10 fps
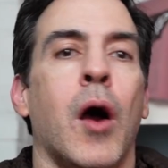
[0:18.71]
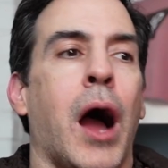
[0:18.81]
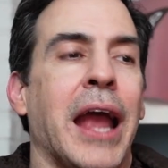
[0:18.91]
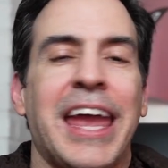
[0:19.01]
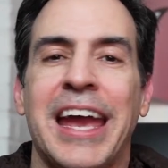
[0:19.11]

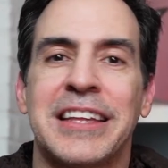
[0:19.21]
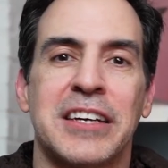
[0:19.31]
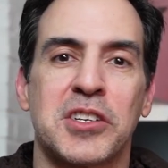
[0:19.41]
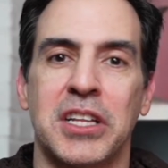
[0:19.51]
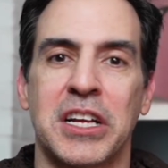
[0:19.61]
I can't
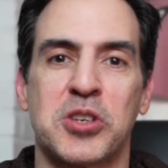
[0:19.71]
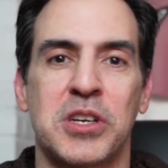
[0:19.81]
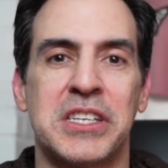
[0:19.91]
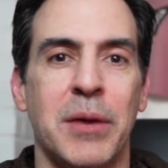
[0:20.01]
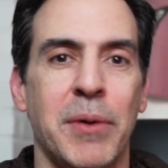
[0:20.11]
touch
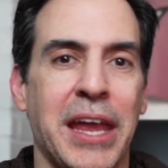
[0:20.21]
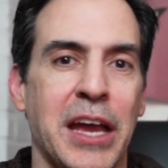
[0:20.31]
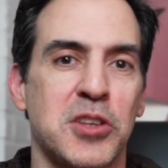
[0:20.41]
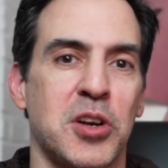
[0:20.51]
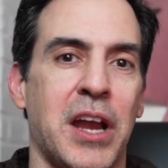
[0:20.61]
electricity, we
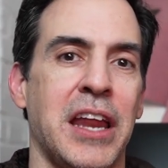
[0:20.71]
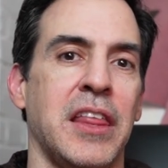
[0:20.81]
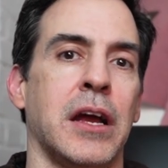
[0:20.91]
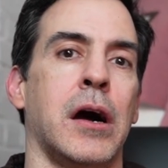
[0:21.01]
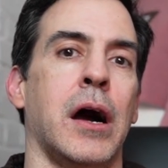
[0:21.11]
can't turn
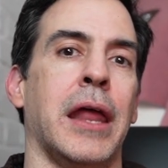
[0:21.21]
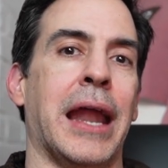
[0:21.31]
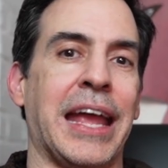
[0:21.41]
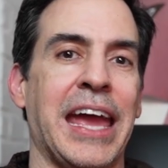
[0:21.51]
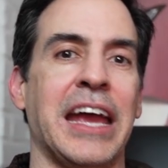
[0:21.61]
anything on, and
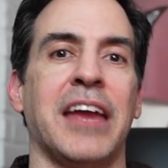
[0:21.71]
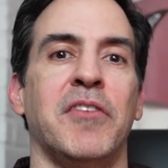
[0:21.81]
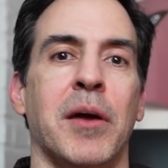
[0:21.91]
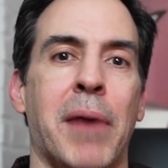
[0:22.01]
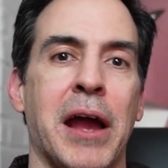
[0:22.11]
I can't give
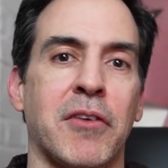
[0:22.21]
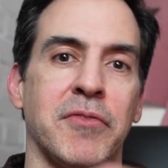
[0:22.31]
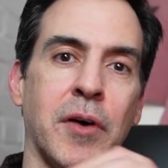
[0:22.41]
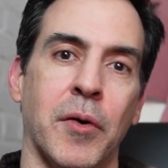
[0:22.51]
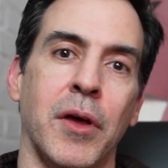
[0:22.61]
you a
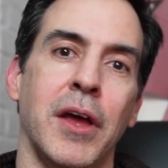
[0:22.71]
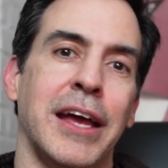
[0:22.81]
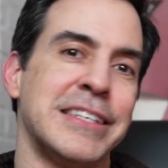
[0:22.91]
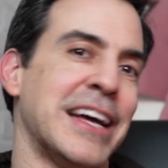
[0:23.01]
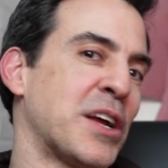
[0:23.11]
microphone.
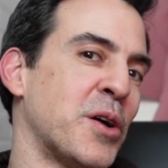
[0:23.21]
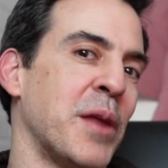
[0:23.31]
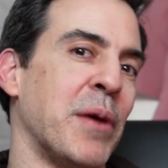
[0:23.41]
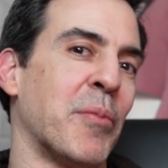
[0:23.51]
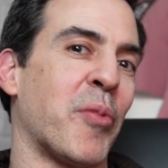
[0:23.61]
Is that going
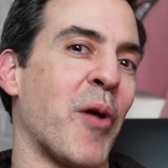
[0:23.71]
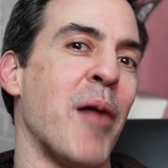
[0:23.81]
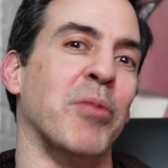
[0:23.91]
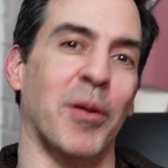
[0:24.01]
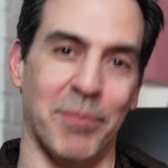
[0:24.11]
to be a
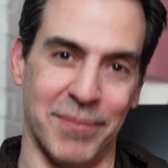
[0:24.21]
problem?